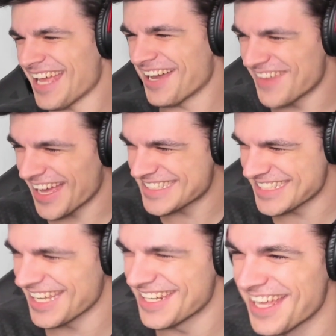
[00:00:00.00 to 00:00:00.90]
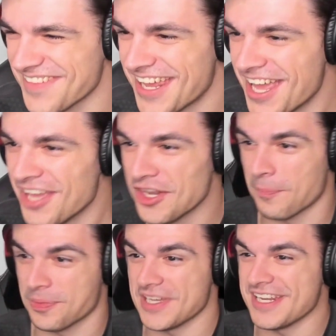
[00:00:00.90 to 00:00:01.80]
I'm not saying nothing. You're
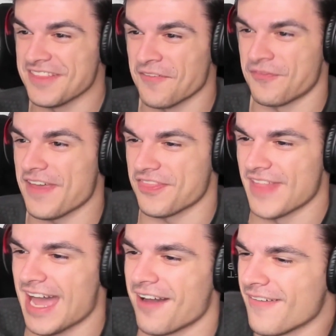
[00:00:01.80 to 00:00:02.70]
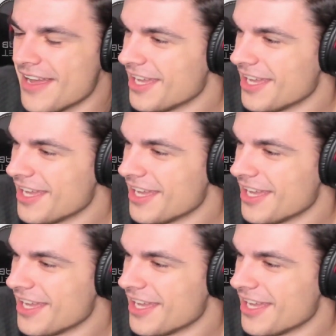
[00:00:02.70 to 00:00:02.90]
pleading the fifth now?